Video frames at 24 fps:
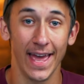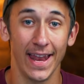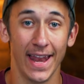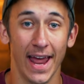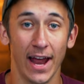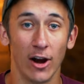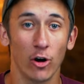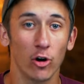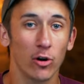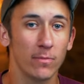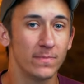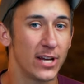an
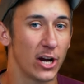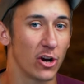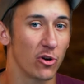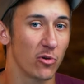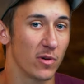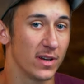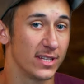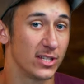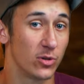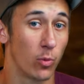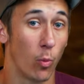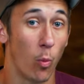Arab
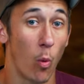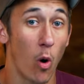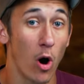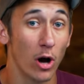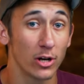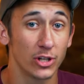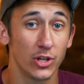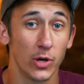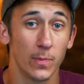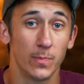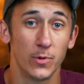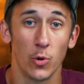terrorist
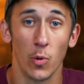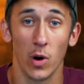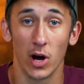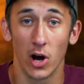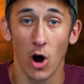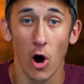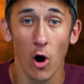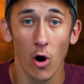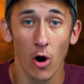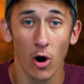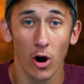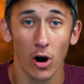walked up to a
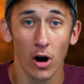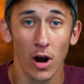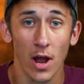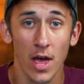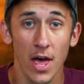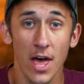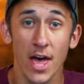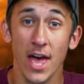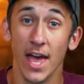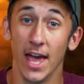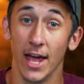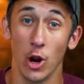car
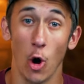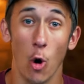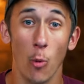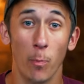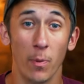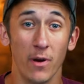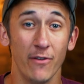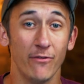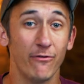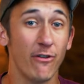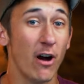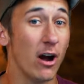and
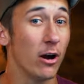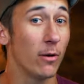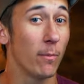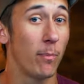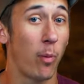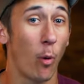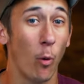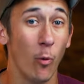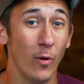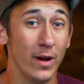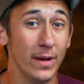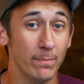opened fire
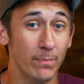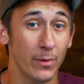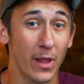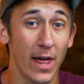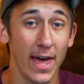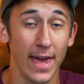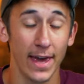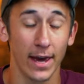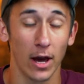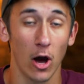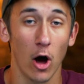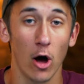point
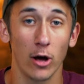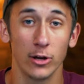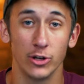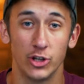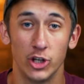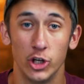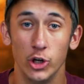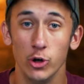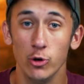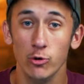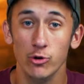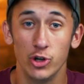blank on
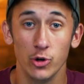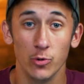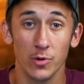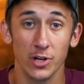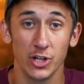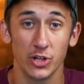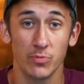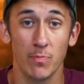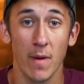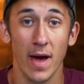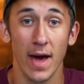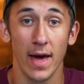two
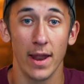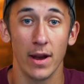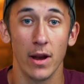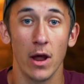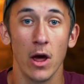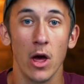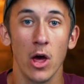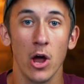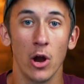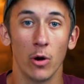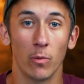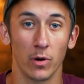Jewish men
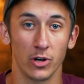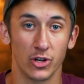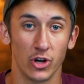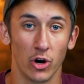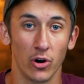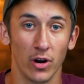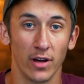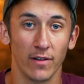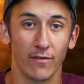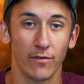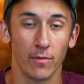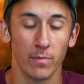
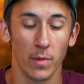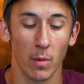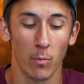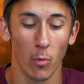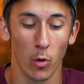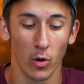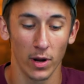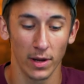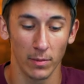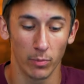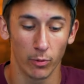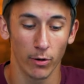returning from the
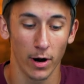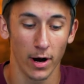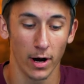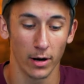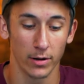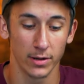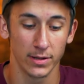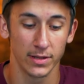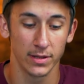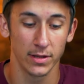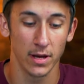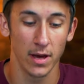morning
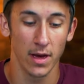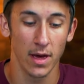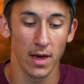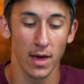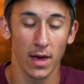prayers.